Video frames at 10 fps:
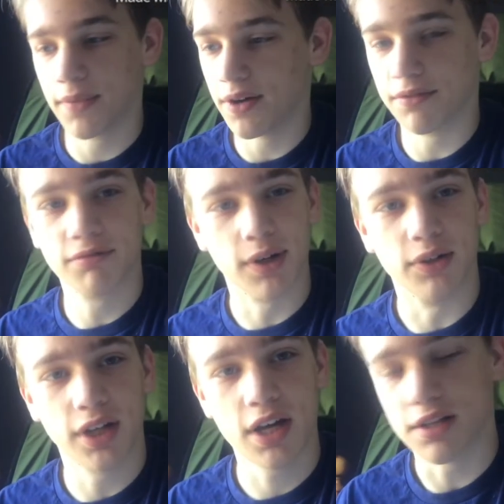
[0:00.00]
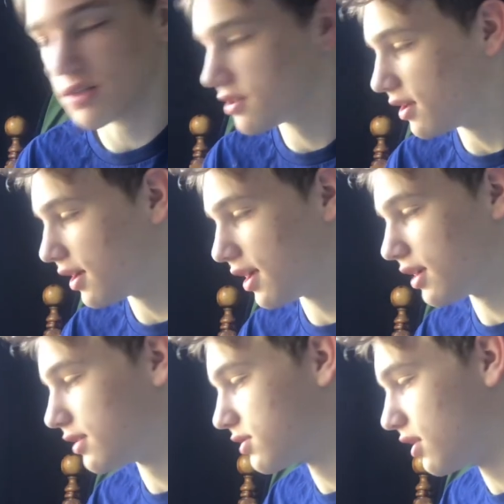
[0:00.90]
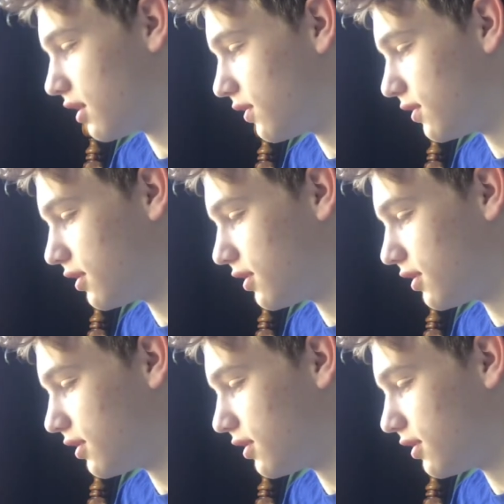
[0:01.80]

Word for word: of real guns, and so